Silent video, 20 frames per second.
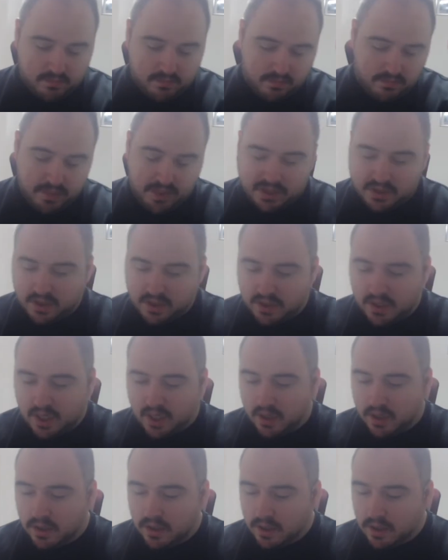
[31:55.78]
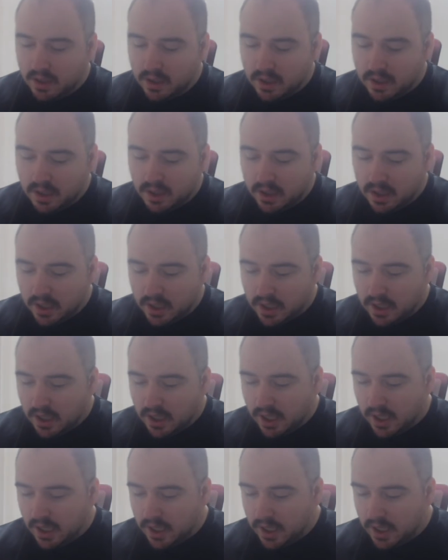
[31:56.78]
pictures here.
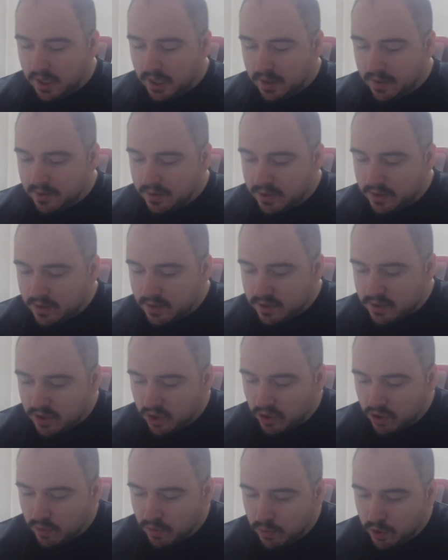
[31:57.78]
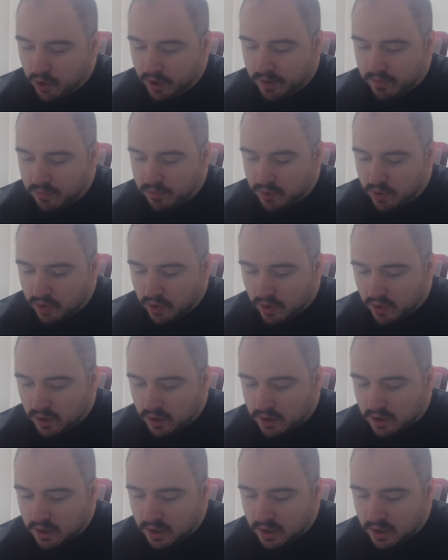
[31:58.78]
Chocobo and Moogle.